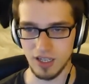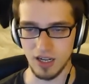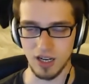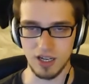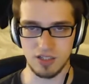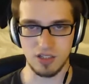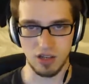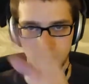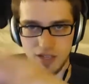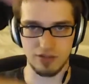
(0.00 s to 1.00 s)
And it's
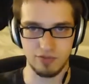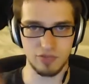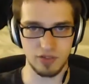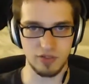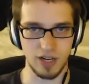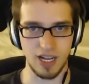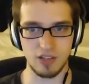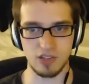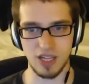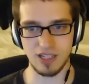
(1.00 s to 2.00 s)
all kind of divided
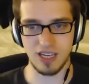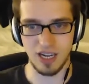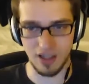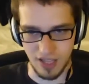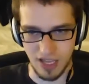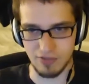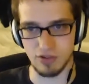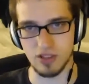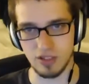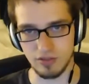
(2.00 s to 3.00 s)
out. So that's kind of the
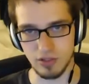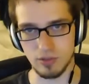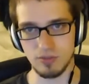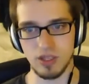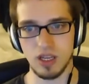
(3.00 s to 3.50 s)
everything view.